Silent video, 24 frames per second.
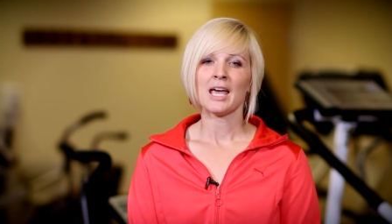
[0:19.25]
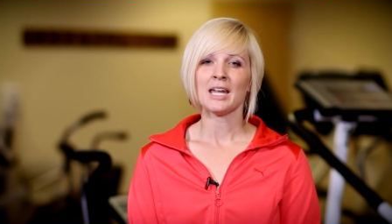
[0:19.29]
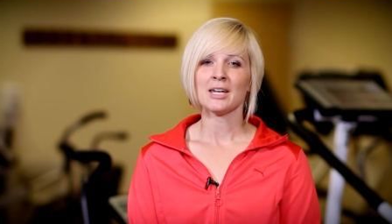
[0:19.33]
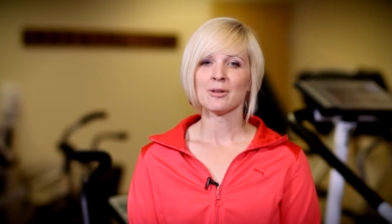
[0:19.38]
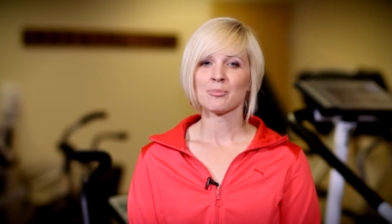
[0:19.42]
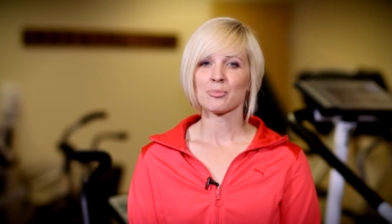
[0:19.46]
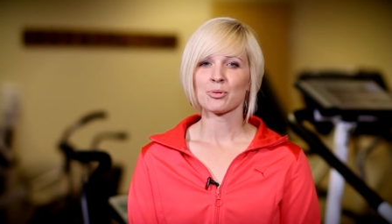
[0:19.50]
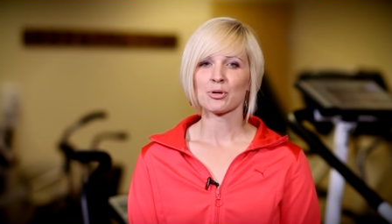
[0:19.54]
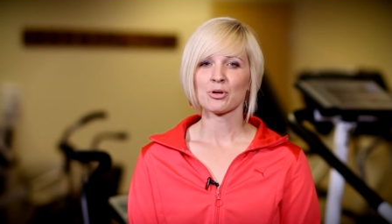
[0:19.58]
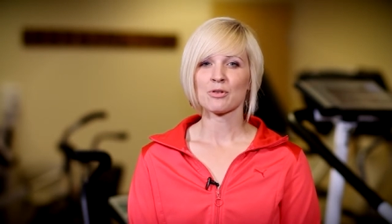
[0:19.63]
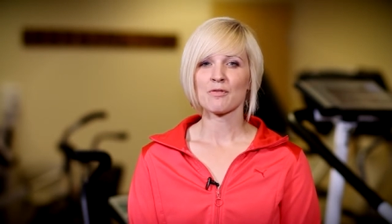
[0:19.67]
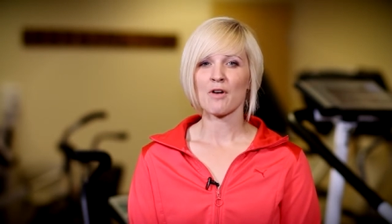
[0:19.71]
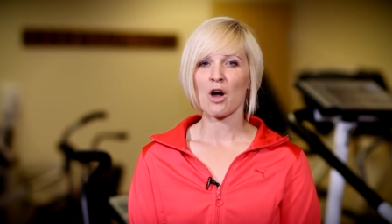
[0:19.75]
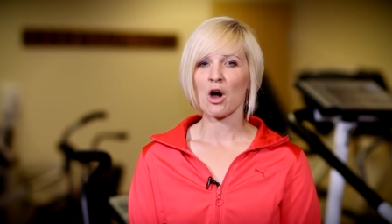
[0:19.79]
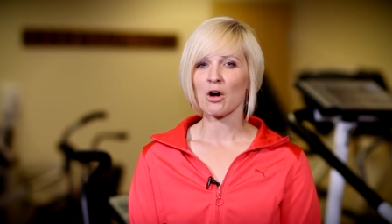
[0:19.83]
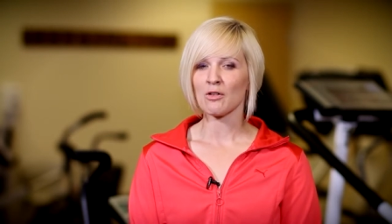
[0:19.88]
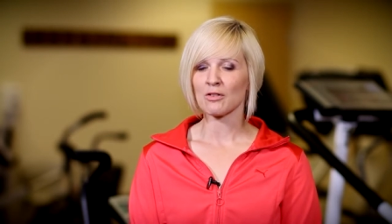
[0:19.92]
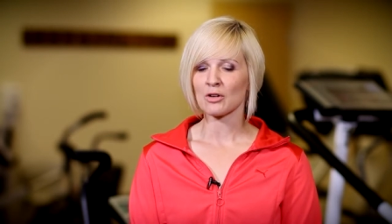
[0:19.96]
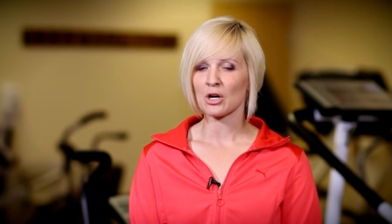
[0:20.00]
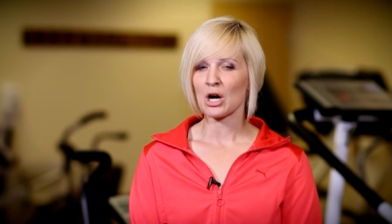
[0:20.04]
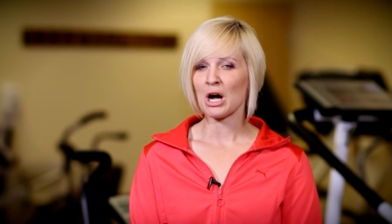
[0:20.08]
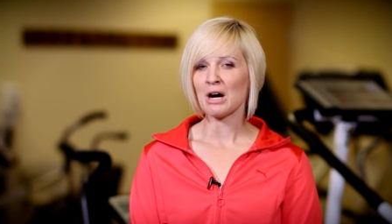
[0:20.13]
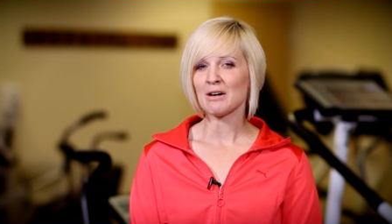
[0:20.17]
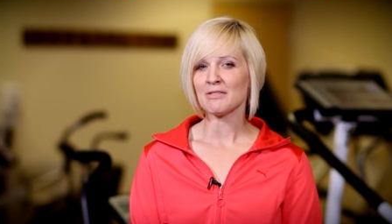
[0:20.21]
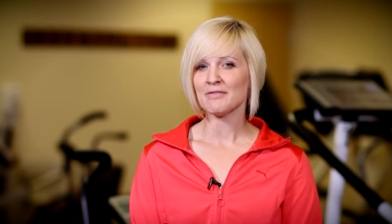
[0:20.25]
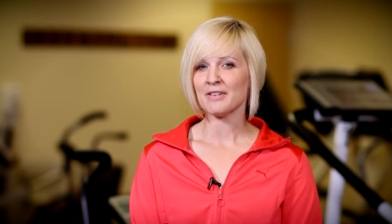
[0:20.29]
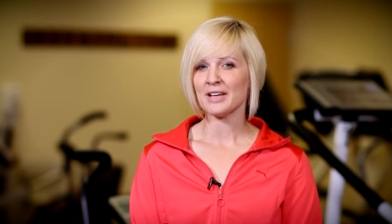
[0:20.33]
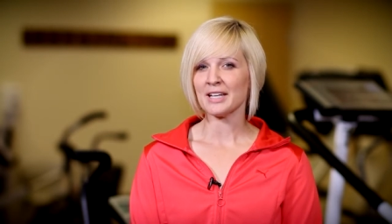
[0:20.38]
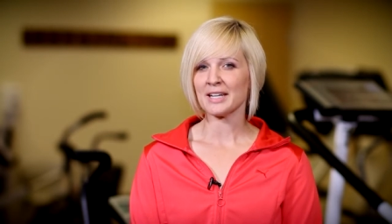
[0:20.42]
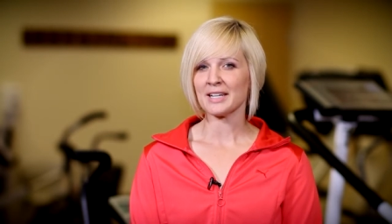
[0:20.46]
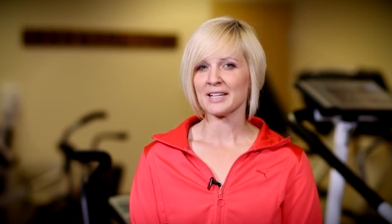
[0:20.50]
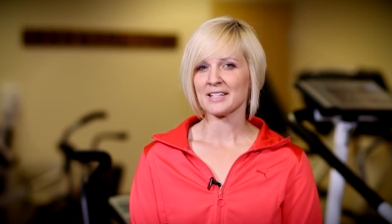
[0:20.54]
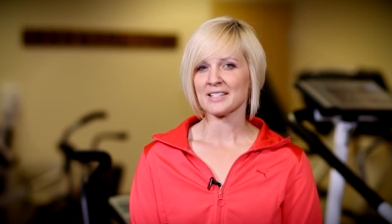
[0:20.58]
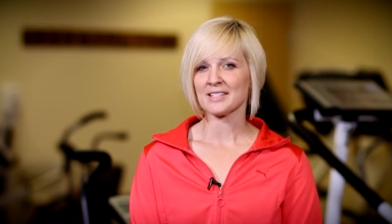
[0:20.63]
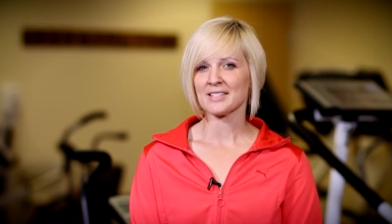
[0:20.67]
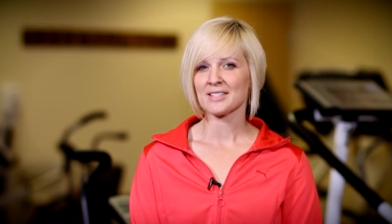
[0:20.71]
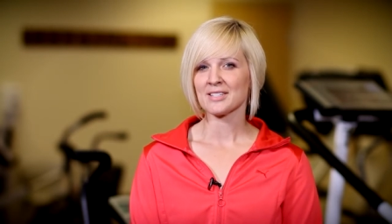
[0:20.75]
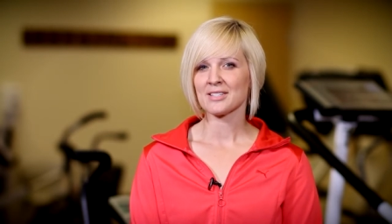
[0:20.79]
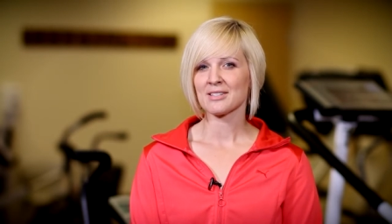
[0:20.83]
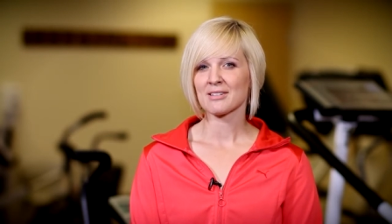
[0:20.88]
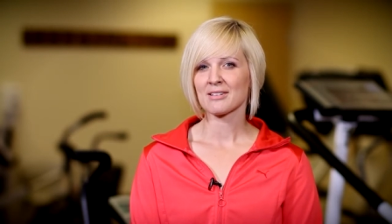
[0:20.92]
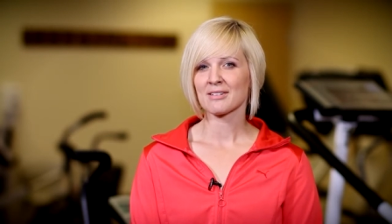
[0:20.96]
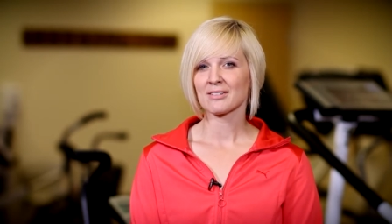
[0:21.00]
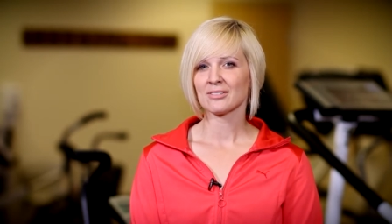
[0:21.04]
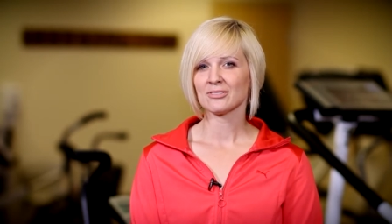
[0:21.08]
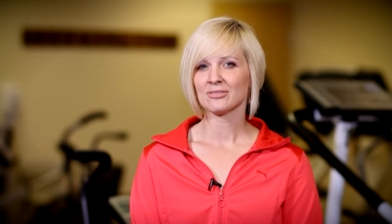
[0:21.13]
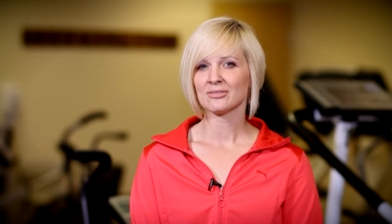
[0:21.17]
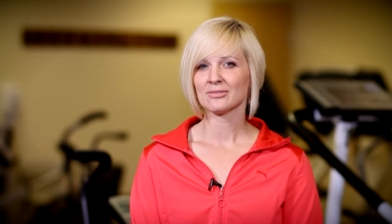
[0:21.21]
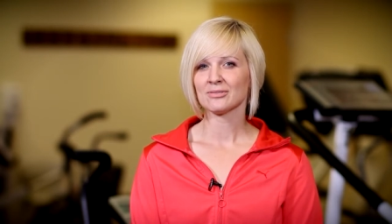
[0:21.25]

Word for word: and improve overall fitness.